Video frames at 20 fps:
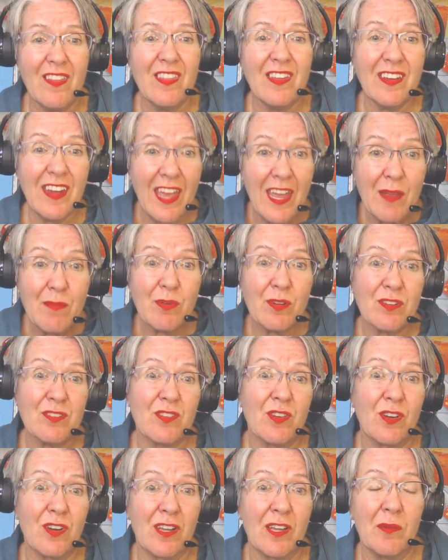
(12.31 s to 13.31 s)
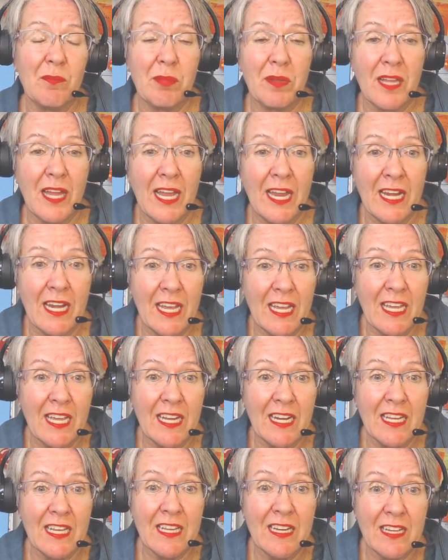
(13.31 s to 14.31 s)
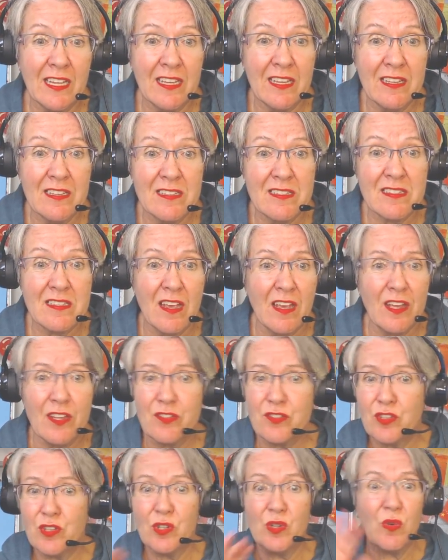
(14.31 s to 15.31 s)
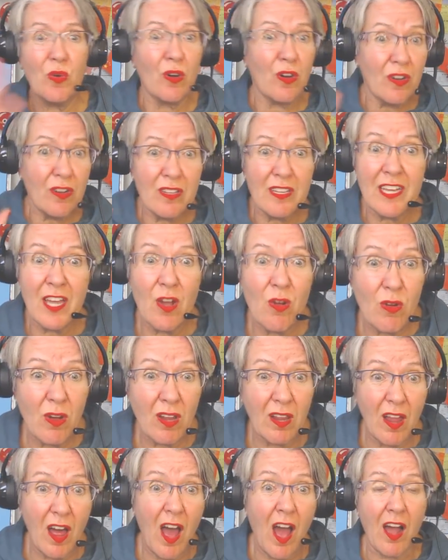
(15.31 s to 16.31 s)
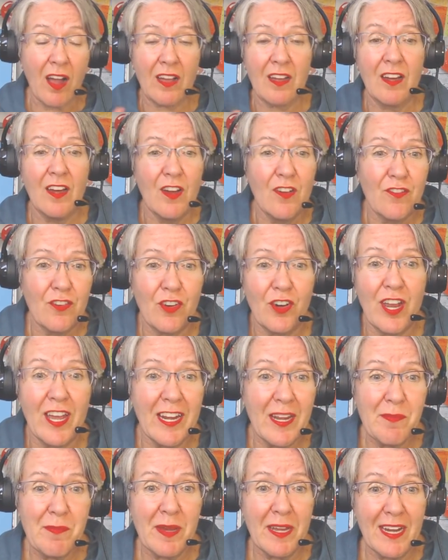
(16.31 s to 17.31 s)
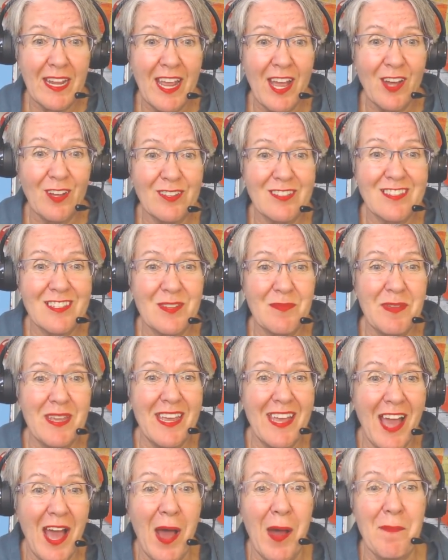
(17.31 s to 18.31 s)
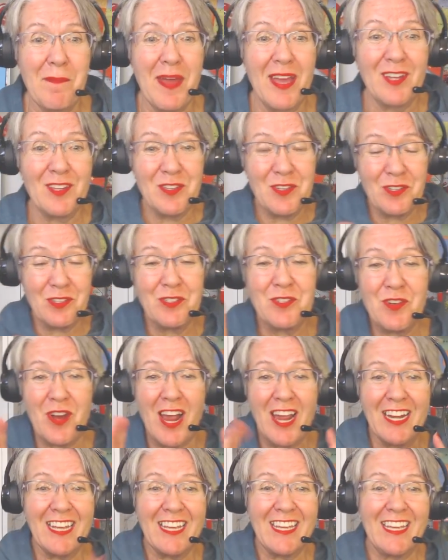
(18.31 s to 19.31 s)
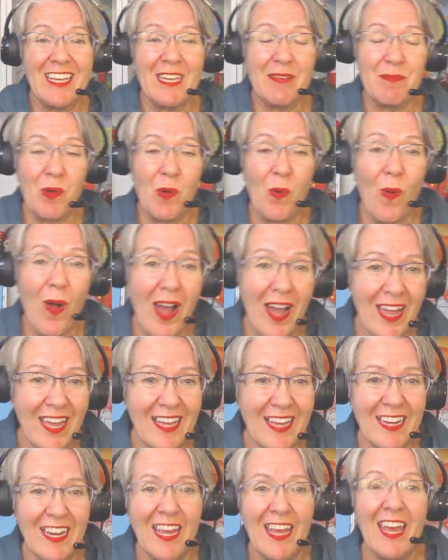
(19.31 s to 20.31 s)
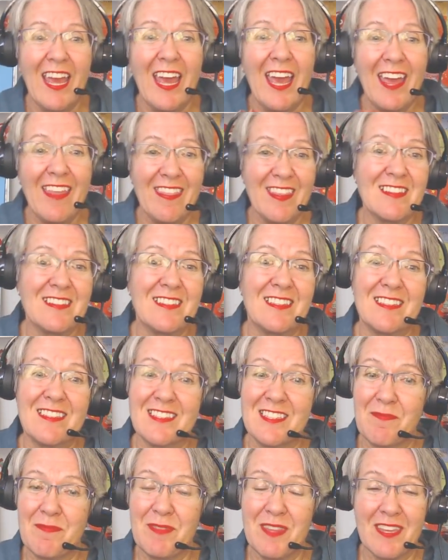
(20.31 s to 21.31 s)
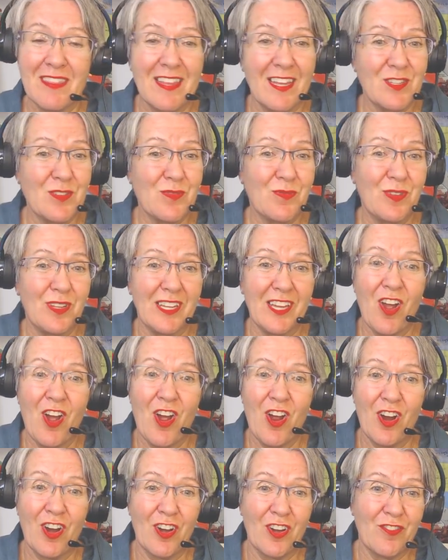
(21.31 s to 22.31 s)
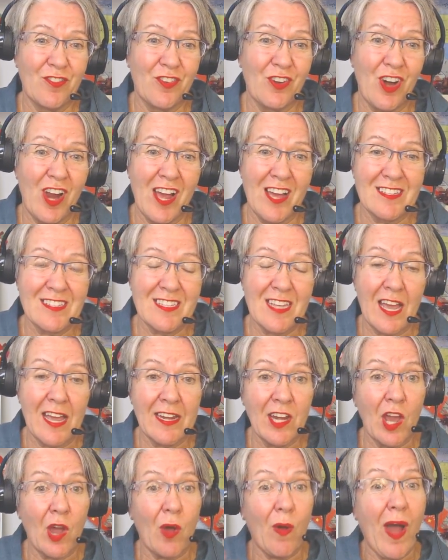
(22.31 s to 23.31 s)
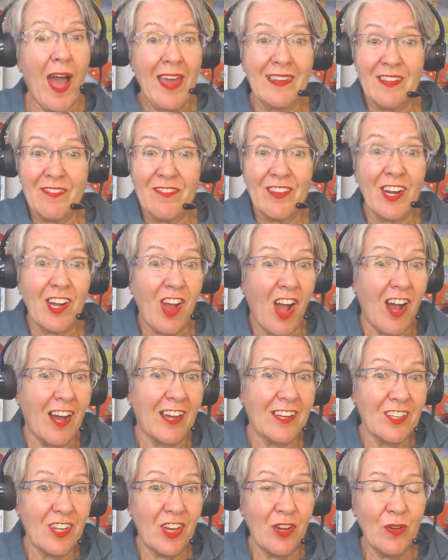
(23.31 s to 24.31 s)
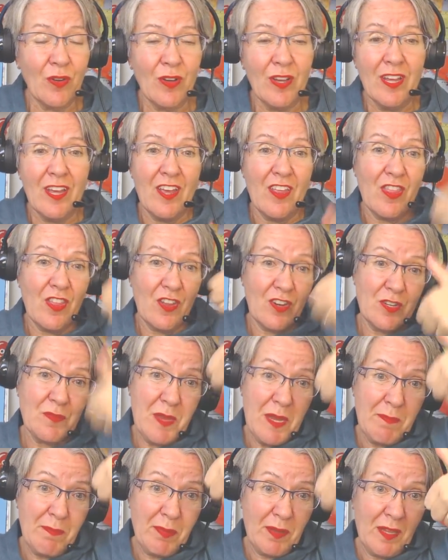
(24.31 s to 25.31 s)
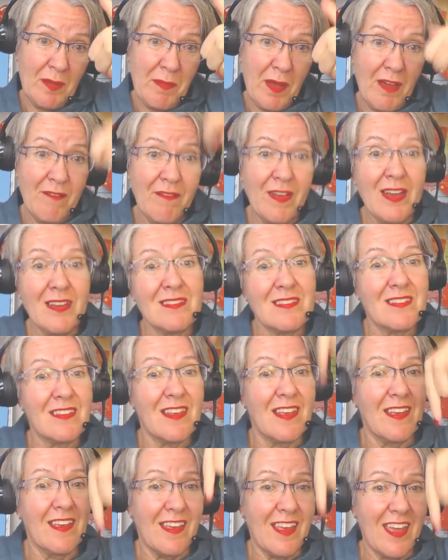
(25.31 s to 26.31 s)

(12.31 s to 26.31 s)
the neighbors are complaining and it is too early o'clock for anybody else to be up and you're trying to keep quiet. And this is something that's really hard for us. I know. I live in a condo. There's people above us